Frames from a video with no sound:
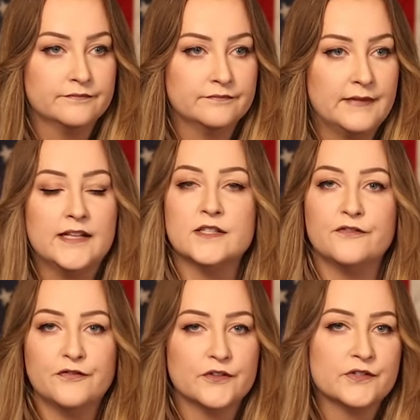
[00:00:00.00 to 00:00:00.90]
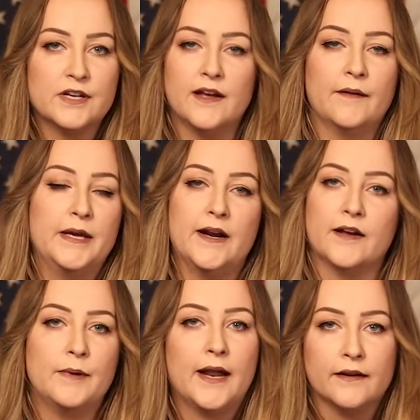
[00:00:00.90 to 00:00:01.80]
That's the first thing. I mean,
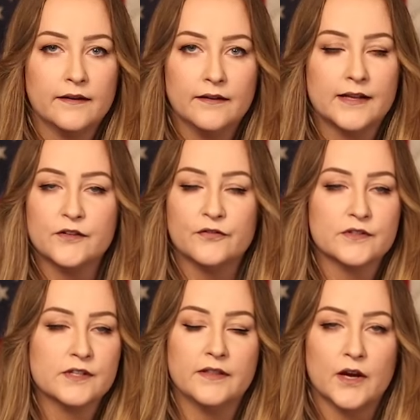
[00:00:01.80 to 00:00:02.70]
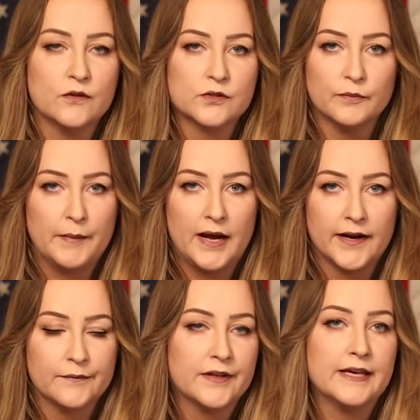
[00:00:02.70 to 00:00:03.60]
come on. That's the first thing that goes through my mind.
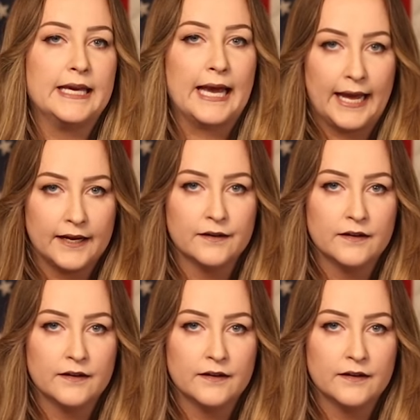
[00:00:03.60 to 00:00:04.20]
I'm thinking gang.